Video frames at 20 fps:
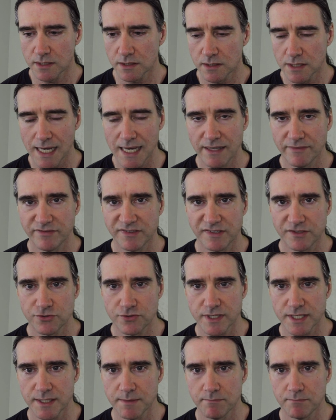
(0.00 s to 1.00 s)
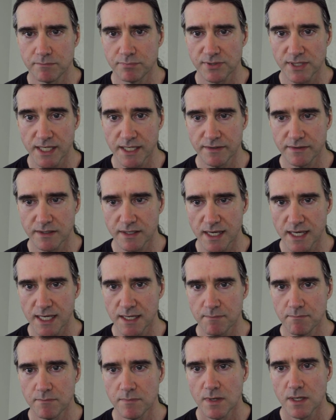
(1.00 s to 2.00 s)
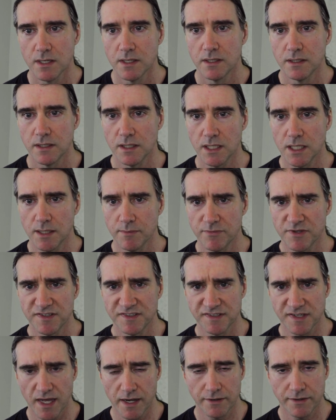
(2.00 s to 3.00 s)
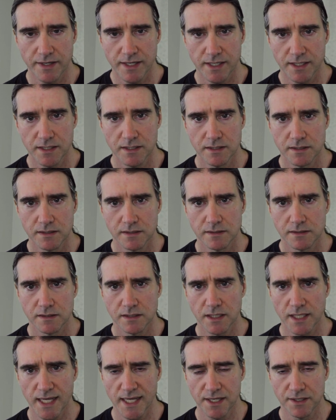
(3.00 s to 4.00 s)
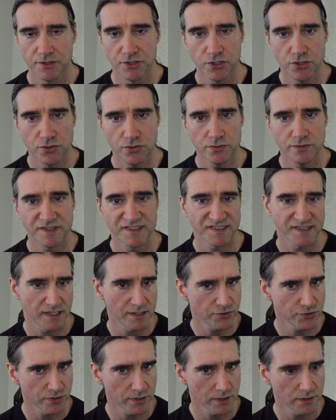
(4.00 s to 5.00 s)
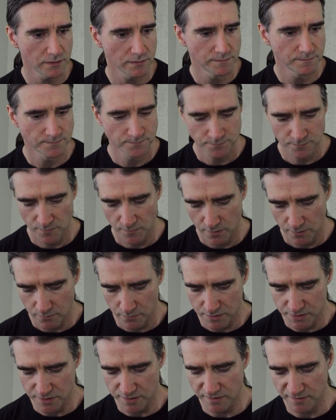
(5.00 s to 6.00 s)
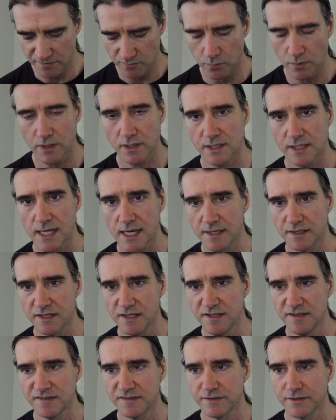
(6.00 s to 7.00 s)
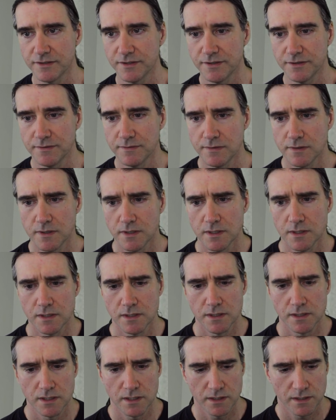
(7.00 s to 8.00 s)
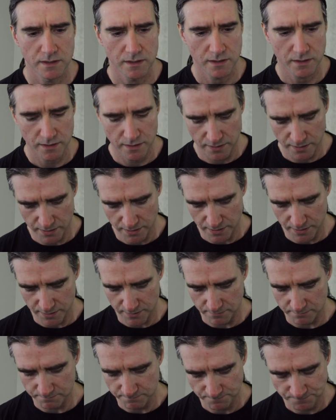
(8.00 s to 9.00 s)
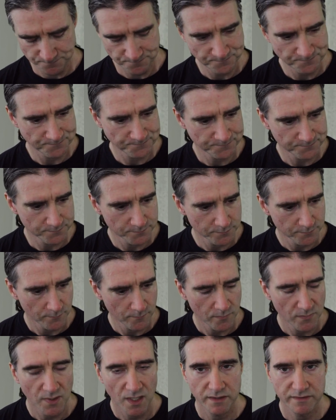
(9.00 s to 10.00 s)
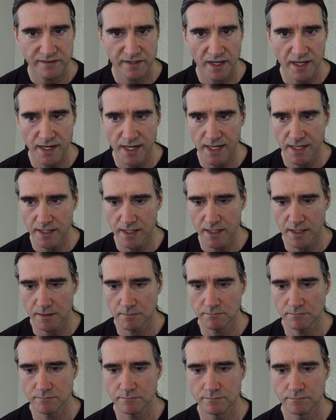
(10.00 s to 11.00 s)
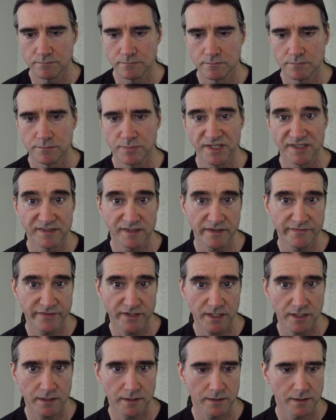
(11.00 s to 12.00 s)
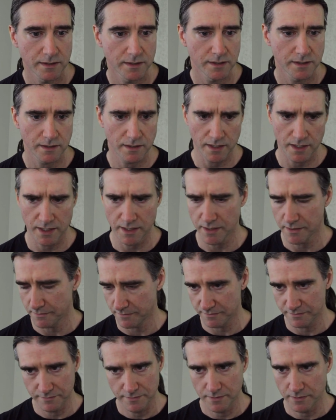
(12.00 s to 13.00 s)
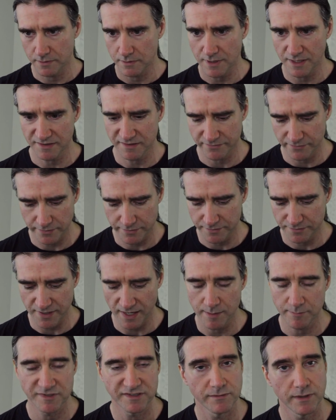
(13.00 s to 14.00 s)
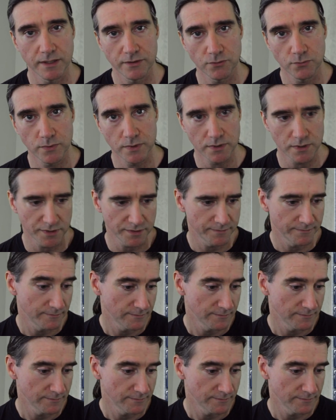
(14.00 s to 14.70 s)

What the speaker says: live stream playing the game this Saturday at noon Central, which is 1 o'clock Eastern, 10 a.m. Pacific, and lots of other times around the world.